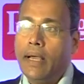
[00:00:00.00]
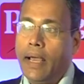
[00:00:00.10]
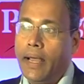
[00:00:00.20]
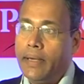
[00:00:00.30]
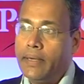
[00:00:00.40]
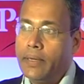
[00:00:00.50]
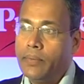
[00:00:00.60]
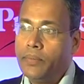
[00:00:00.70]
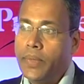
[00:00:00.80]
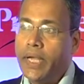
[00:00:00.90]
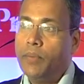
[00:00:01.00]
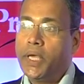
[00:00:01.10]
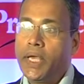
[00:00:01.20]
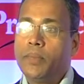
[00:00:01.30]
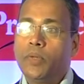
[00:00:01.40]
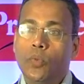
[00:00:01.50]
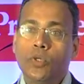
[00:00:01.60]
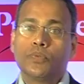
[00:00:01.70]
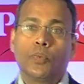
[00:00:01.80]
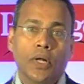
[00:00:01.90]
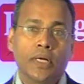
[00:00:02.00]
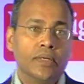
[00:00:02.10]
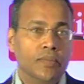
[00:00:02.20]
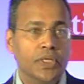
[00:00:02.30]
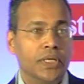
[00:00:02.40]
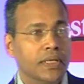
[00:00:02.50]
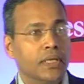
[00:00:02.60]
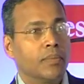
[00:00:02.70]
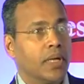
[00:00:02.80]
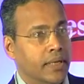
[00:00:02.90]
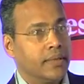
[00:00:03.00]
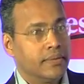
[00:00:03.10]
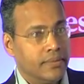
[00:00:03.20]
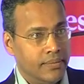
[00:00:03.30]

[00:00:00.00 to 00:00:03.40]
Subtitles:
And it became the most productive machine in the plant.